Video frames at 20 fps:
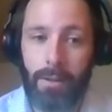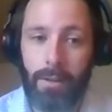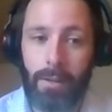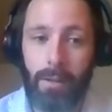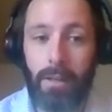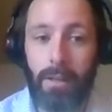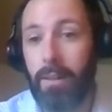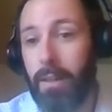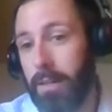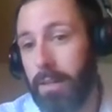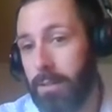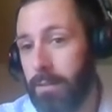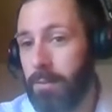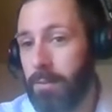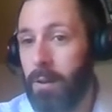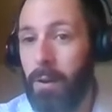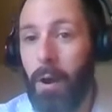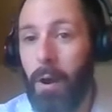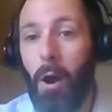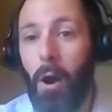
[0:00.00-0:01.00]
and that
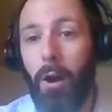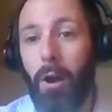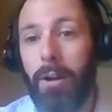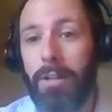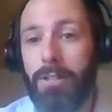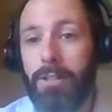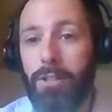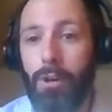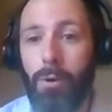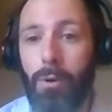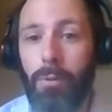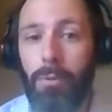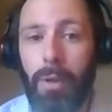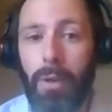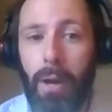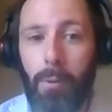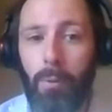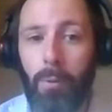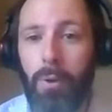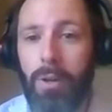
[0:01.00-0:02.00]
on its own,
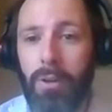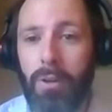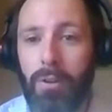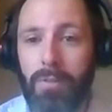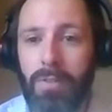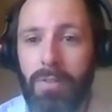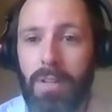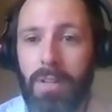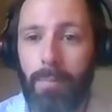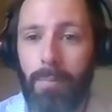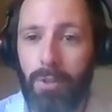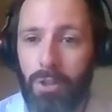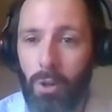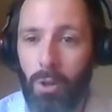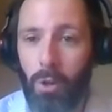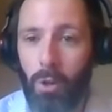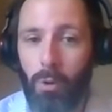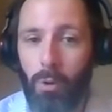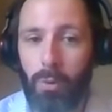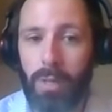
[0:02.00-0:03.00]
that wouldn't have stopped the
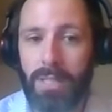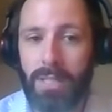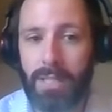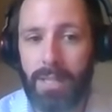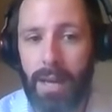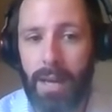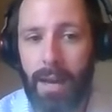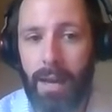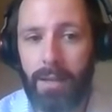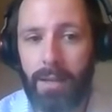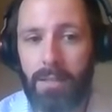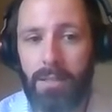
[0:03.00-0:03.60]
SolarWinds attack.